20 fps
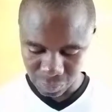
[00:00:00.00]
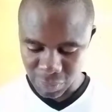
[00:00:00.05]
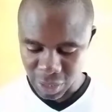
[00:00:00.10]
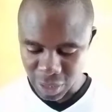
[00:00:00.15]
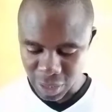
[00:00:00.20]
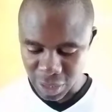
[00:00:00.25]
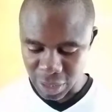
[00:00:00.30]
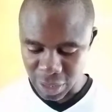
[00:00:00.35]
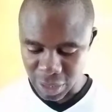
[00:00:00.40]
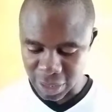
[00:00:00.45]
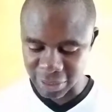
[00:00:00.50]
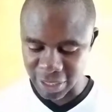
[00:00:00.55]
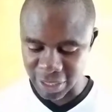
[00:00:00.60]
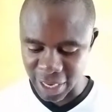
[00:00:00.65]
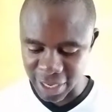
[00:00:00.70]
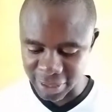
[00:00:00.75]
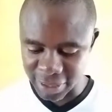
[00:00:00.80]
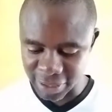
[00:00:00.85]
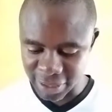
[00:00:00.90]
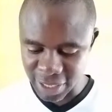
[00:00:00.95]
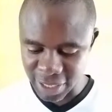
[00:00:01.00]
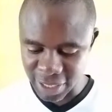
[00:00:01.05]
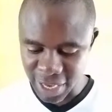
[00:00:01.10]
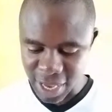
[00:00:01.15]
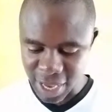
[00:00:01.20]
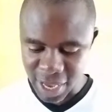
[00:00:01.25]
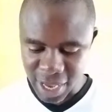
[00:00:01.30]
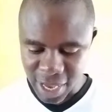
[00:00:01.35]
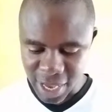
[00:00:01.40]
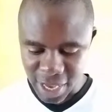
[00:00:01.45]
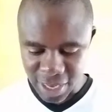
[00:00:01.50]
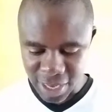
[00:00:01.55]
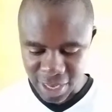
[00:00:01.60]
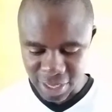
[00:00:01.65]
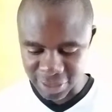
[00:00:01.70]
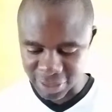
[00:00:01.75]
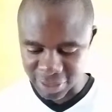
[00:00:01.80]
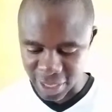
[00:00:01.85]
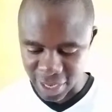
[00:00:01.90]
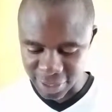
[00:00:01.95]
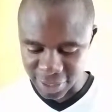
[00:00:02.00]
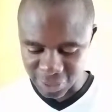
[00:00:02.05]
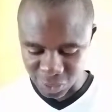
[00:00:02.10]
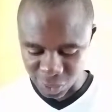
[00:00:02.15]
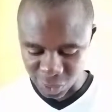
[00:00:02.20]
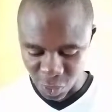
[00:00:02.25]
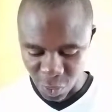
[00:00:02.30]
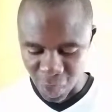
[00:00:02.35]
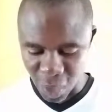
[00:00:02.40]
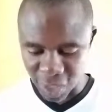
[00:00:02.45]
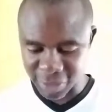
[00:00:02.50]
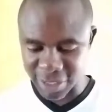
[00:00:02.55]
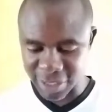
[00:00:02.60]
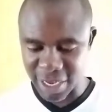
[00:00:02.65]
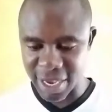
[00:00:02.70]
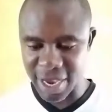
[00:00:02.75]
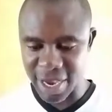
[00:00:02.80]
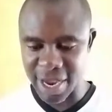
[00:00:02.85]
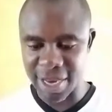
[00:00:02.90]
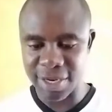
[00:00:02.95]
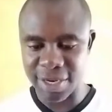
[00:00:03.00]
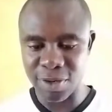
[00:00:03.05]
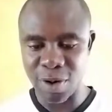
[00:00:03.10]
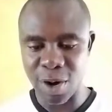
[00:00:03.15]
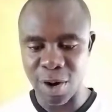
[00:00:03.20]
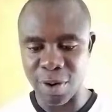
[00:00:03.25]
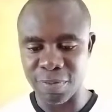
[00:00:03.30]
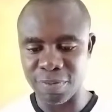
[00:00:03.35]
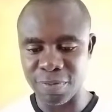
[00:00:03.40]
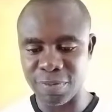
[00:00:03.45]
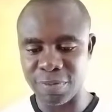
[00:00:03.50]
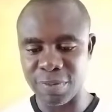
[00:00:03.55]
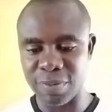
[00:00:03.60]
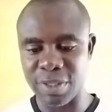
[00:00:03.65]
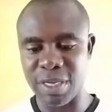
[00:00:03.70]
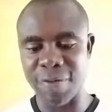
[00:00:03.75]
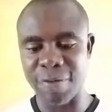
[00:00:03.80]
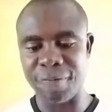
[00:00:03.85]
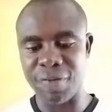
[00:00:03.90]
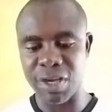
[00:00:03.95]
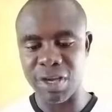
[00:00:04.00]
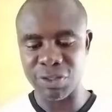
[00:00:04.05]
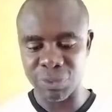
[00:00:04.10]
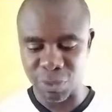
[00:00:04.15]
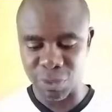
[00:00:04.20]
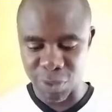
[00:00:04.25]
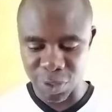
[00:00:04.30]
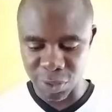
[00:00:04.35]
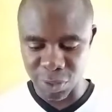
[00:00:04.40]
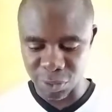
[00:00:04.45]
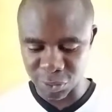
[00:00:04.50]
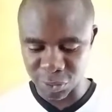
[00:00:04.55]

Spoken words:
He says towards the end of the first row,